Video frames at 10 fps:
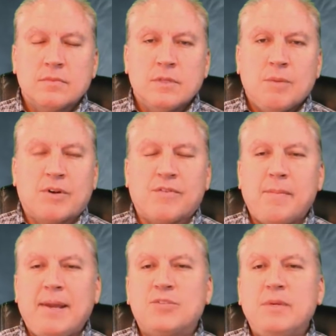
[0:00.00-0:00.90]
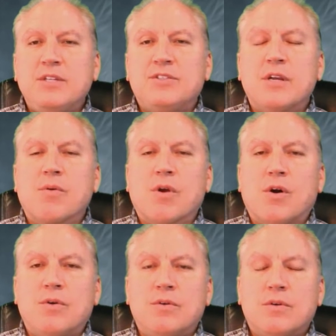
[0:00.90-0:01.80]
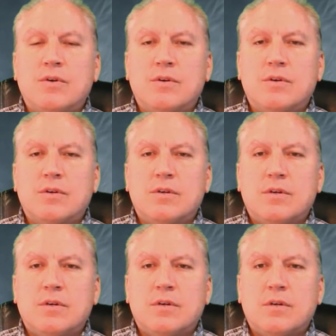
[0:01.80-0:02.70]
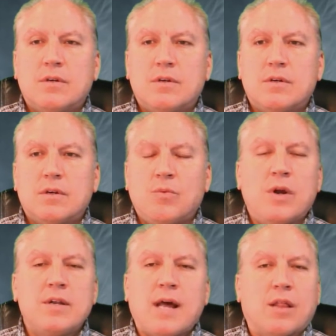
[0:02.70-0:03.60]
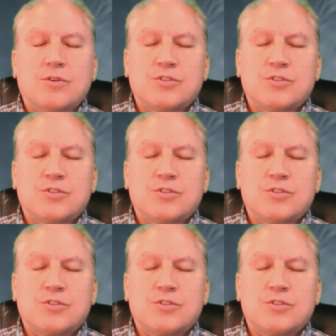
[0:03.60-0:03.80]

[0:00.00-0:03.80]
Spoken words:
But if it makes me zero, $1